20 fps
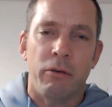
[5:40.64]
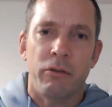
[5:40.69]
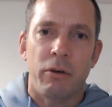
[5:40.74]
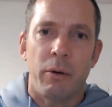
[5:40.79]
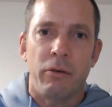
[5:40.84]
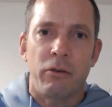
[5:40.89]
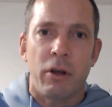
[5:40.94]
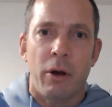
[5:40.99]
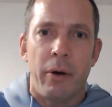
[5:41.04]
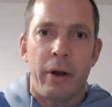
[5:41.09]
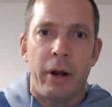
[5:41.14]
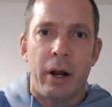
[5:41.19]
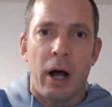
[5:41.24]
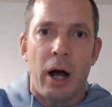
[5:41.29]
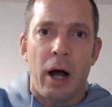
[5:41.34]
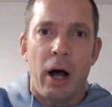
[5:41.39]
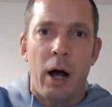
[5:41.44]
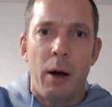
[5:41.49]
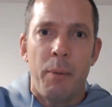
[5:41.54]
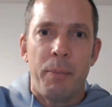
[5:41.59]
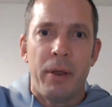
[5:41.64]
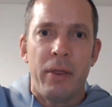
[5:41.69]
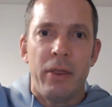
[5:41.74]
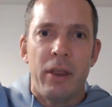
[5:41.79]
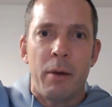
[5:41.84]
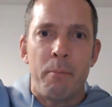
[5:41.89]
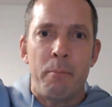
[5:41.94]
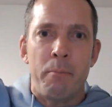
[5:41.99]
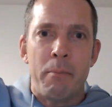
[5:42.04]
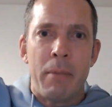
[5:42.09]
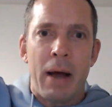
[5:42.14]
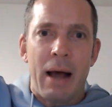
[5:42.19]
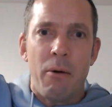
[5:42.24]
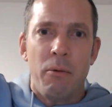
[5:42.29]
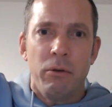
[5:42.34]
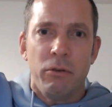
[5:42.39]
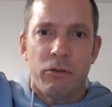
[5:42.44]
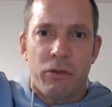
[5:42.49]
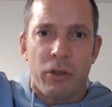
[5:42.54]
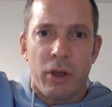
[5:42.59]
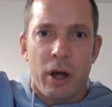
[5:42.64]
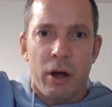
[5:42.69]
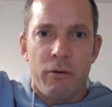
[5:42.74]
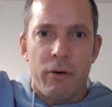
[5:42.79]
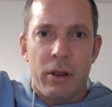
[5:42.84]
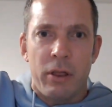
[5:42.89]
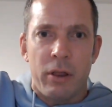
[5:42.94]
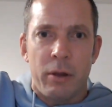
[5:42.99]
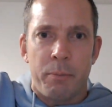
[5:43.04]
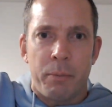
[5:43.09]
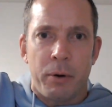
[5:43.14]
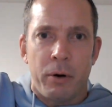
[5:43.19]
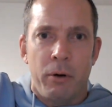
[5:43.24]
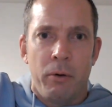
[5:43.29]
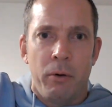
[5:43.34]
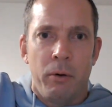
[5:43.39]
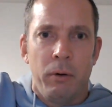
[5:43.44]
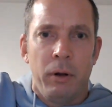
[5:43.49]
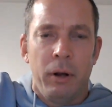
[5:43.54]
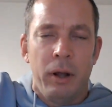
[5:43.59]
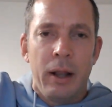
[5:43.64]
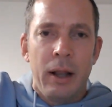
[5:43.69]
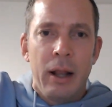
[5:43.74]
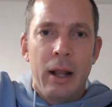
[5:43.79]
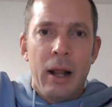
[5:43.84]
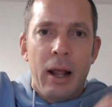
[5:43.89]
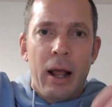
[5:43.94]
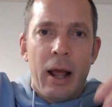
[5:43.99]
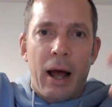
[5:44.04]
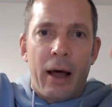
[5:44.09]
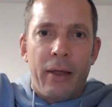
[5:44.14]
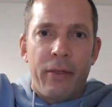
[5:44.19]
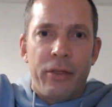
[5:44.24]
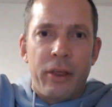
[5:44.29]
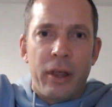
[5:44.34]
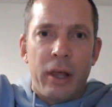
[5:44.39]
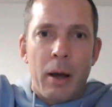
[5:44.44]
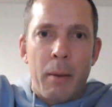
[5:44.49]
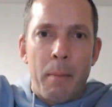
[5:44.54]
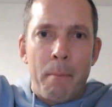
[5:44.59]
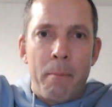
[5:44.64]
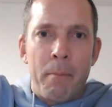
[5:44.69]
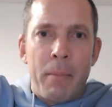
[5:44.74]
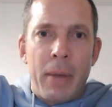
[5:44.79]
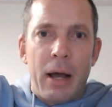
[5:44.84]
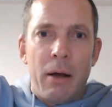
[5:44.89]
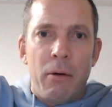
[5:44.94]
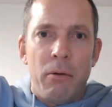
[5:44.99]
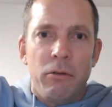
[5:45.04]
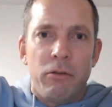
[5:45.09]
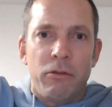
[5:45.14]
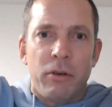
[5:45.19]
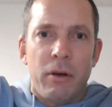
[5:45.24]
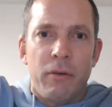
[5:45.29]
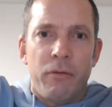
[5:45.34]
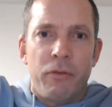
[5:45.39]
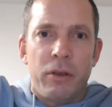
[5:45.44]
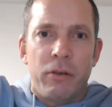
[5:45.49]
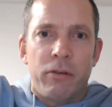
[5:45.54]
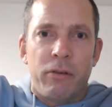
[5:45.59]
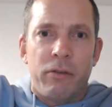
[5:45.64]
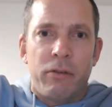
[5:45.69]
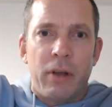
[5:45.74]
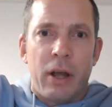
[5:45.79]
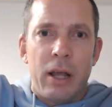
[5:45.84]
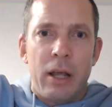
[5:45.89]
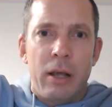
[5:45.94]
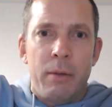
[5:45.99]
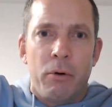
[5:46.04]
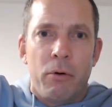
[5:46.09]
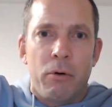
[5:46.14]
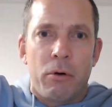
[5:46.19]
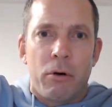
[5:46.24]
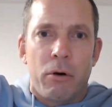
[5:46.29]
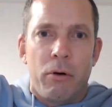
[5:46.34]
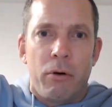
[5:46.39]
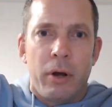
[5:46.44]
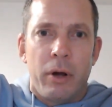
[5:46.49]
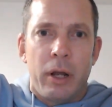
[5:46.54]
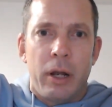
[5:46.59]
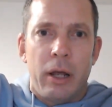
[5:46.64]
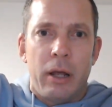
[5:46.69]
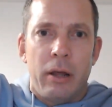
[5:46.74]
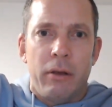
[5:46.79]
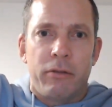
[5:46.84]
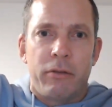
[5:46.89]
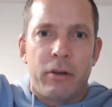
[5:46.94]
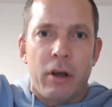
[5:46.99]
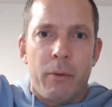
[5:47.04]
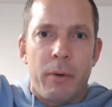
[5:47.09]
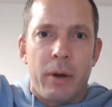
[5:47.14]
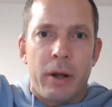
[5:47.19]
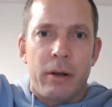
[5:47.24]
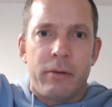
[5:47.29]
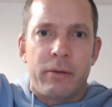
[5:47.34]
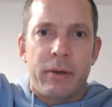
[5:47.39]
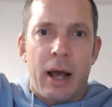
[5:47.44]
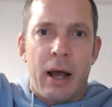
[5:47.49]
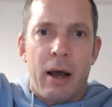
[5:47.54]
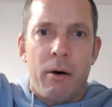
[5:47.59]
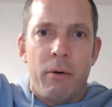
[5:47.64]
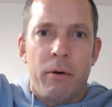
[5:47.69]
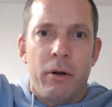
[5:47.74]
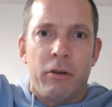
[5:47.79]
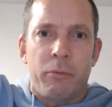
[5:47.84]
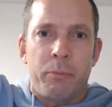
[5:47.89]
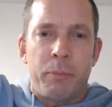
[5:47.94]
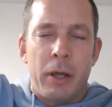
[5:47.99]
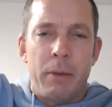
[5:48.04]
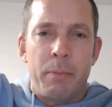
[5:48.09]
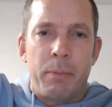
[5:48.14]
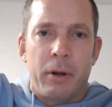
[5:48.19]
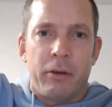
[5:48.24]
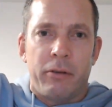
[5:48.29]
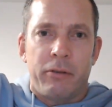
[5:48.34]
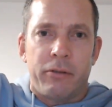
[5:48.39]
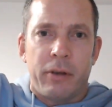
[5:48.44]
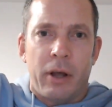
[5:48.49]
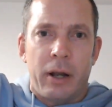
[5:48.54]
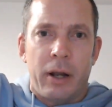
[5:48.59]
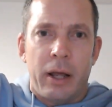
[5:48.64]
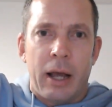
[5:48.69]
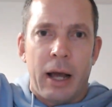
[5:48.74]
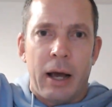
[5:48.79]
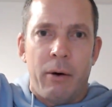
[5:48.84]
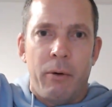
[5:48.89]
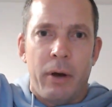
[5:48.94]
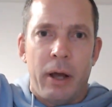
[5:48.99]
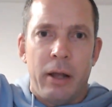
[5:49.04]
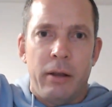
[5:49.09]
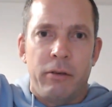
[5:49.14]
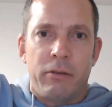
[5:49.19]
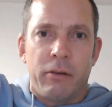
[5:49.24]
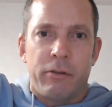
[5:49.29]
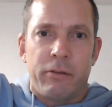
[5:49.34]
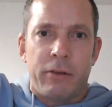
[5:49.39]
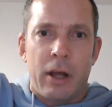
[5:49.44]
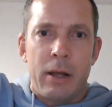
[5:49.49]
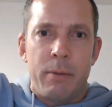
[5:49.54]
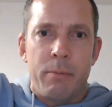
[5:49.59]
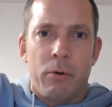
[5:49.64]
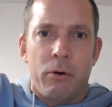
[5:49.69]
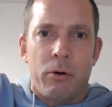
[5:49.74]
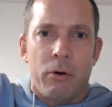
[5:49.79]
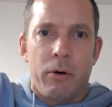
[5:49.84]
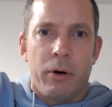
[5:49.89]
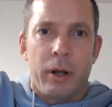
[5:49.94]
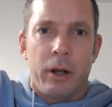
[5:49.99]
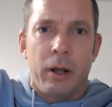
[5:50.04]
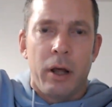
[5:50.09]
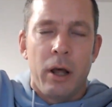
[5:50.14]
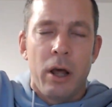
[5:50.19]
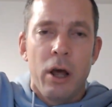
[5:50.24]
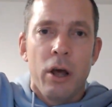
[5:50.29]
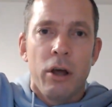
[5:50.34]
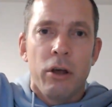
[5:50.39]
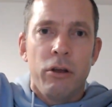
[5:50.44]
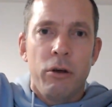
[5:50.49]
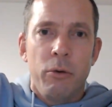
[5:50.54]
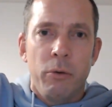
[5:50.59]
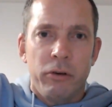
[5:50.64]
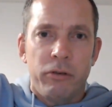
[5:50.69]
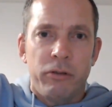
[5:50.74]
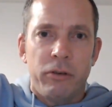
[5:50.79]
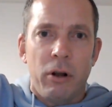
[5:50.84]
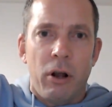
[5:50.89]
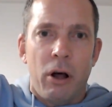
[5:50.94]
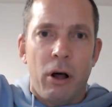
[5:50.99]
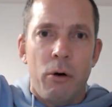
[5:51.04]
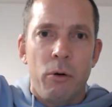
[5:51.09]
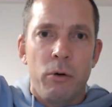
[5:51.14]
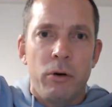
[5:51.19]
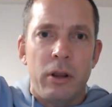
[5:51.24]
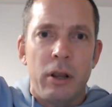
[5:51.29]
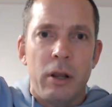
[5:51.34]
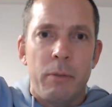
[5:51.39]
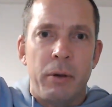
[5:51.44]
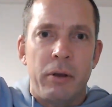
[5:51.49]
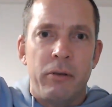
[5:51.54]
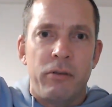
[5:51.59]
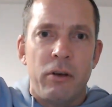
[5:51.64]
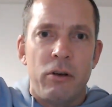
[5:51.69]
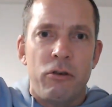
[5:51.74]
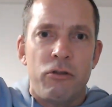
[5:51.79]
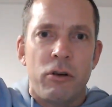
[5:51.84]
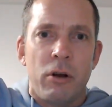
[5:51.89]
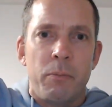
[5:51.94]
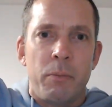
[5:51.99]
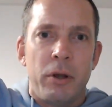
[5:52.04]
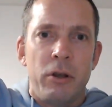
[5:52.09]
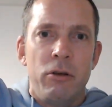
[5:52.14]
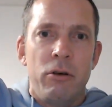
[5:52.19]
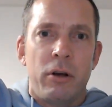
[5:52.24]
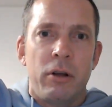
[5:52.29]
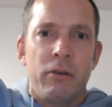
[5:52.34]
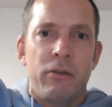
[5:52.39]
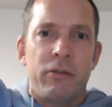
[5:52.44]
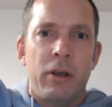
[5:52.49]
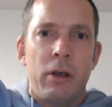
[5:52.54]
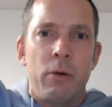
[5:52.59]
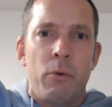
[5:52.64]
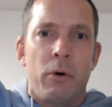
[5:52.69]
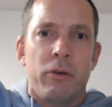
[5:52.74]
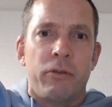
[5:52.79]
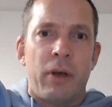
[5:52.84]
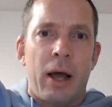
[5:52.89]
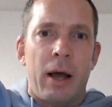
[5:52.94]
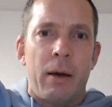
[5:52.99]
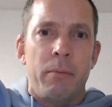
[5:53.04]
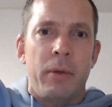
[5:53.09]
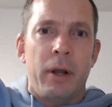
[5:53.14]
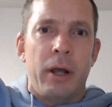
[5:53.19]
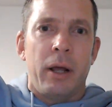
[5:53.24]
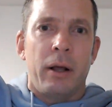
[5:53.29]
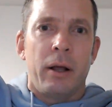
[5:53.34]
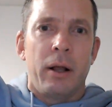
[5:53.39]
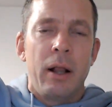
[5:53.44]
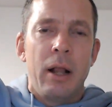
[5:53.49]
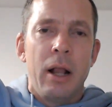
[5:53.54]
it's going up in the amount that are in the pool, and the amount of the stable coin is going down as people are selling out into stable coin. You are still holding the position, but you can see what's happening.